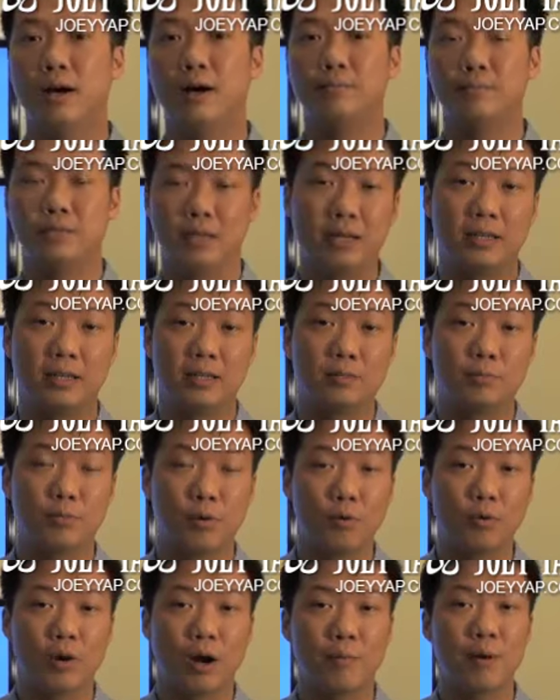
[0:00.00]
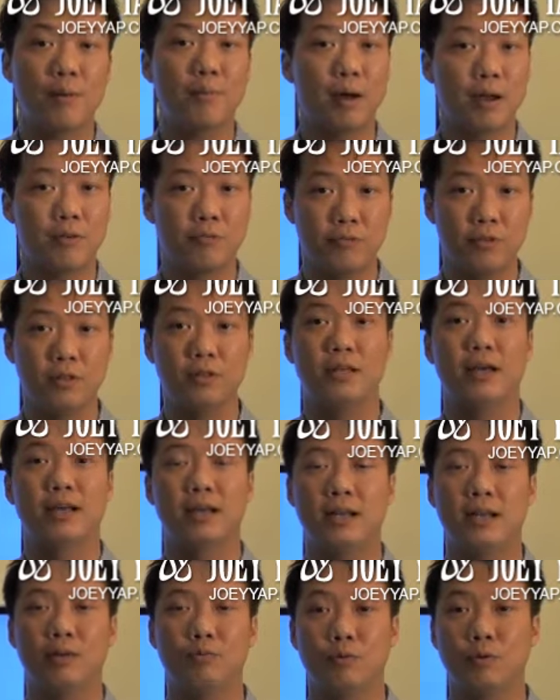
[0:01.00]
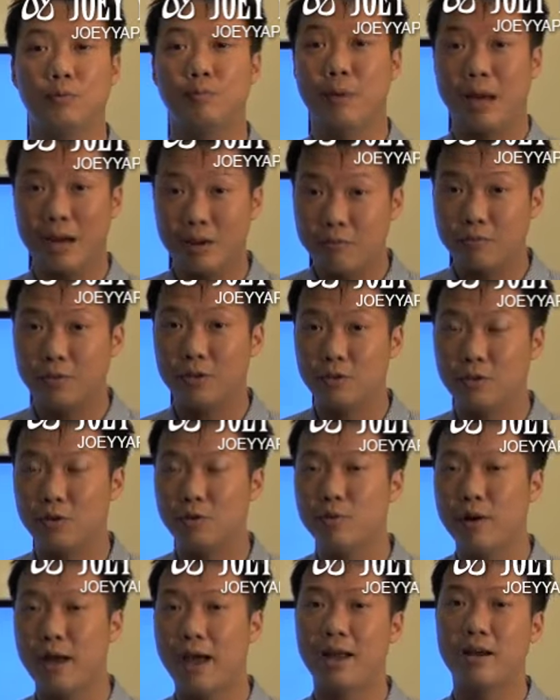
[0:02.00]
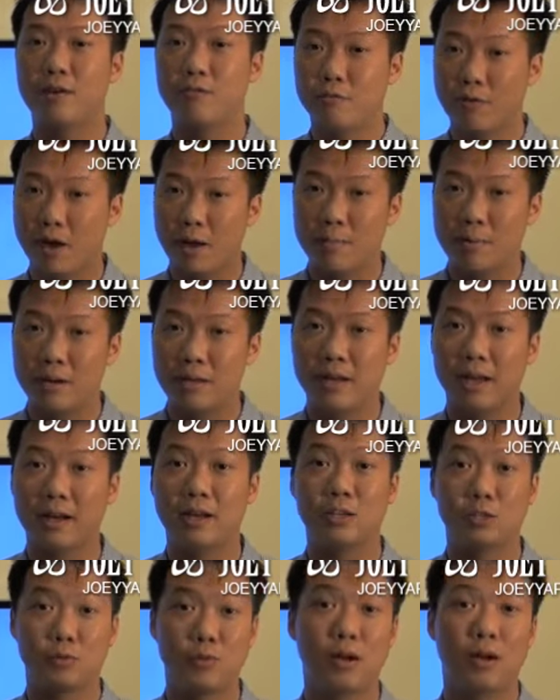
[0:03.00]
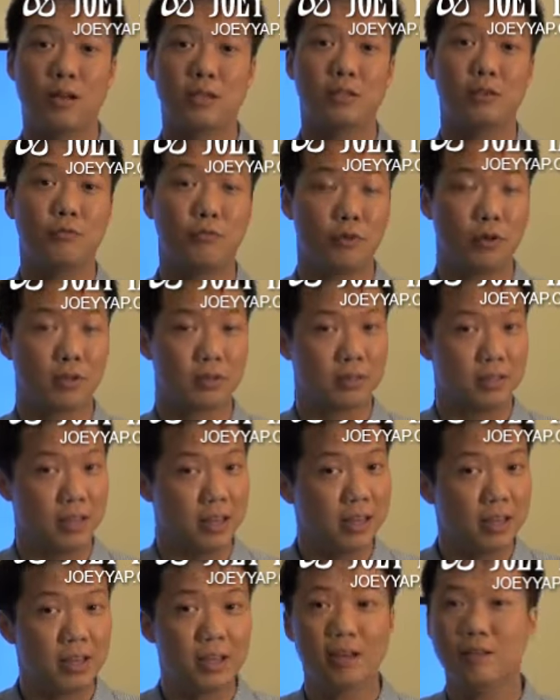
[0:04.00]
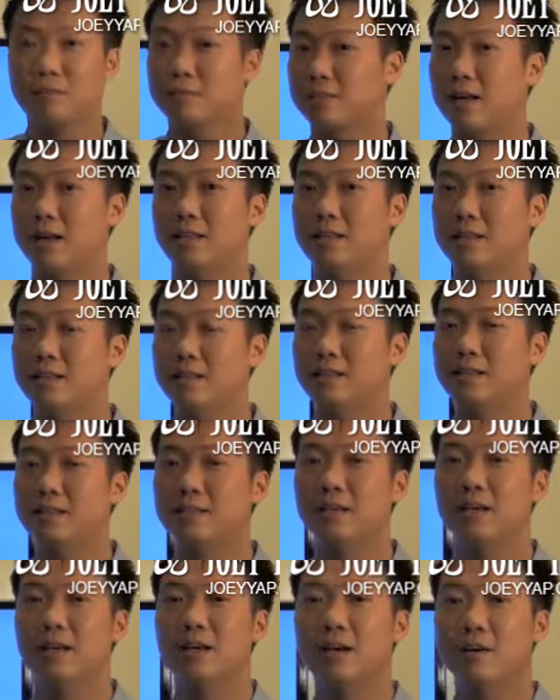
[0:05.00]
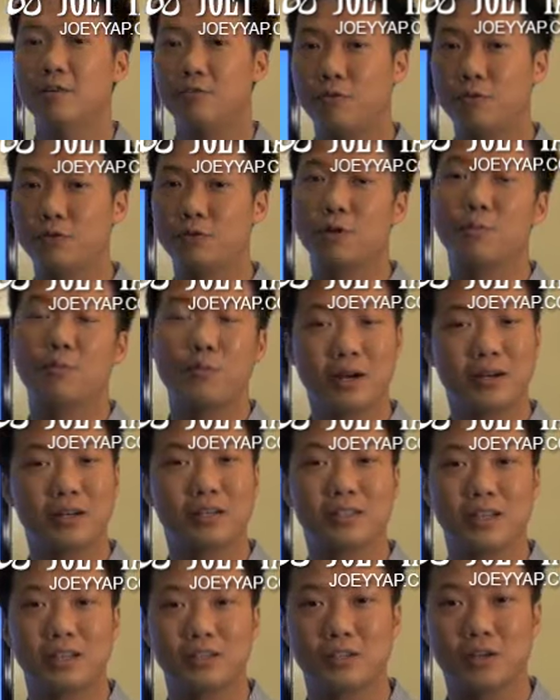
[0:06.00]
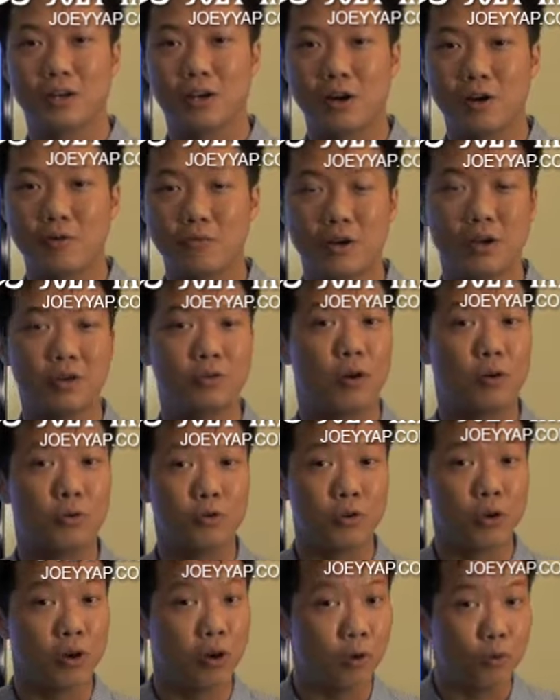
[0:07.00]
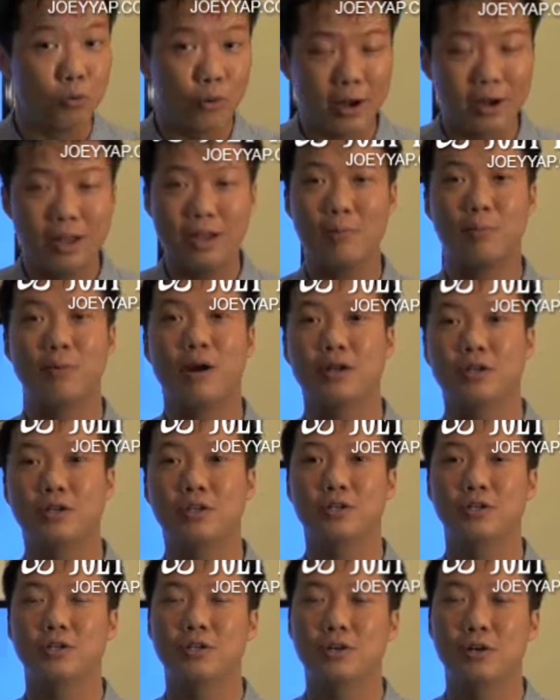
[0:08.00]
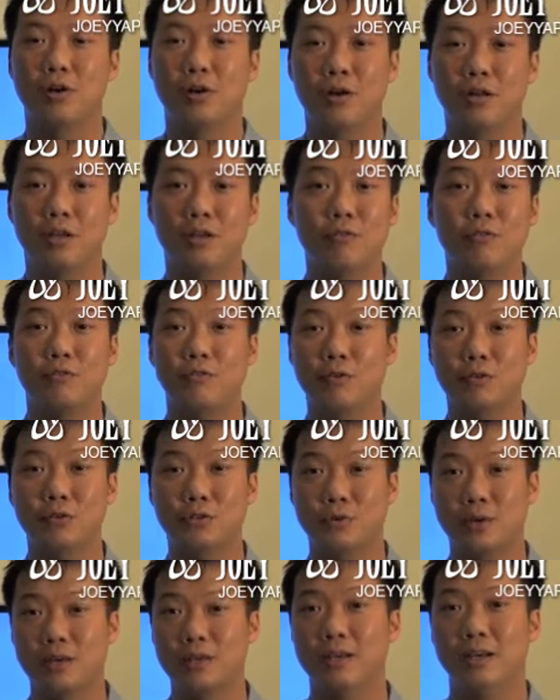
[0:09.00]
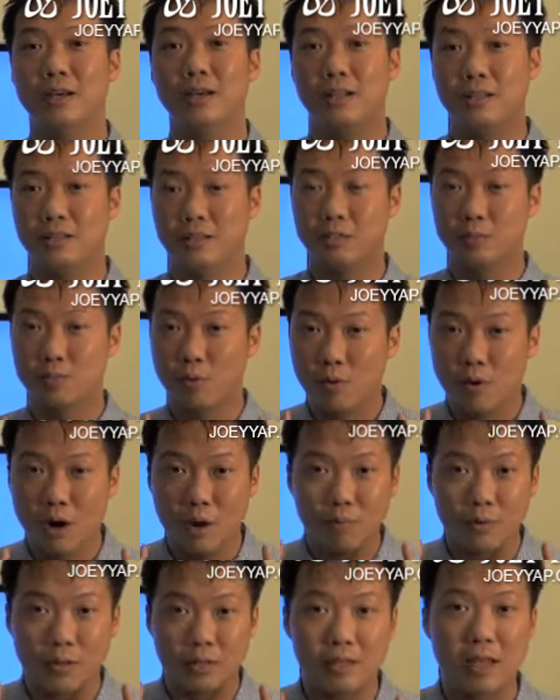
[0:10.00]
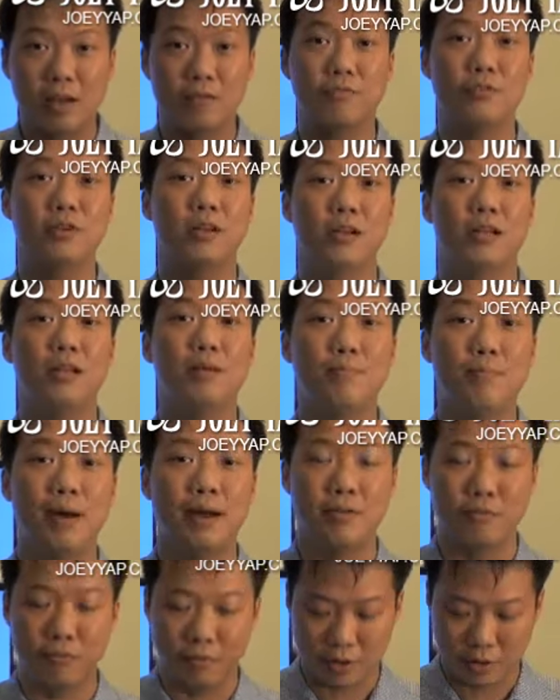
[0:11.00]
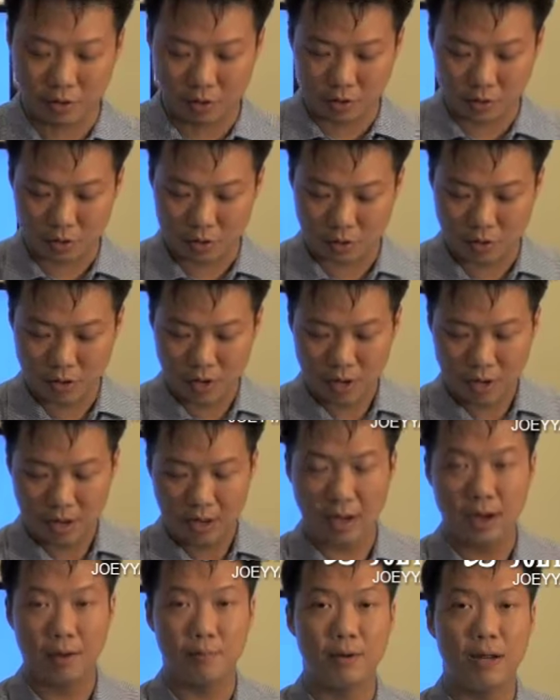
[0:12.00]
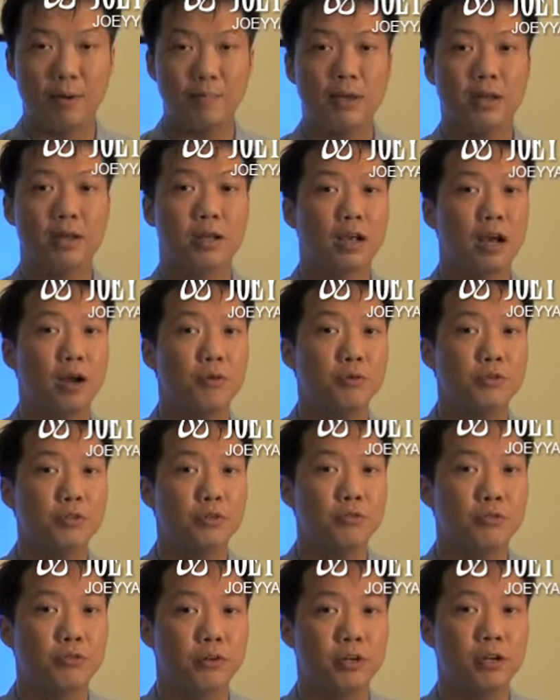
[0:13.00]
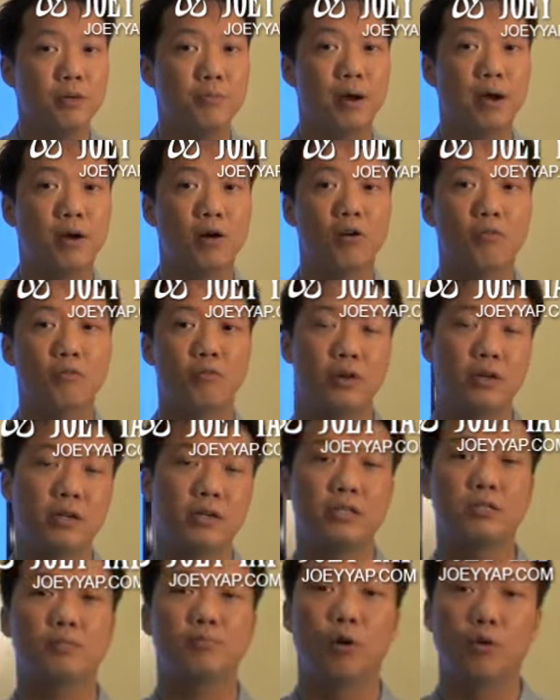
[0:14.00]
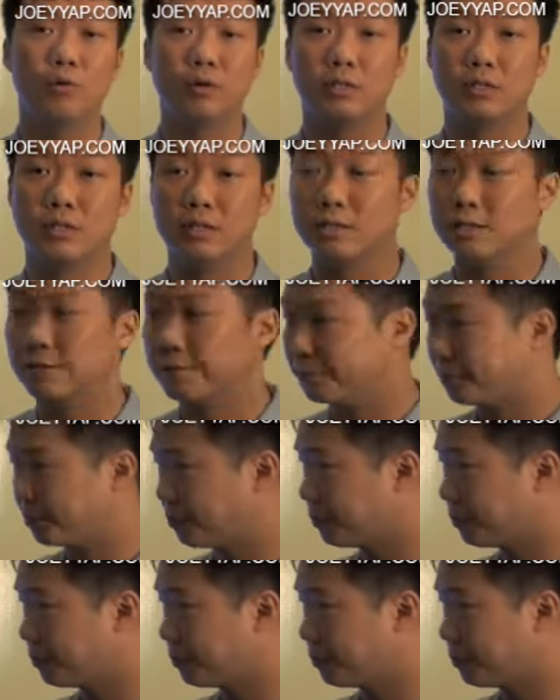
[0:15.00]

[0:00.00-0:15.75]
take this program up, I feel that it will benefit you and the family, and as well as if you're thinking of starting this Feng Shui practice as a career, or you're already a practitioner in Feng Shui, this program will definitely benefit you. So let me encourage you further by offering these bonuses.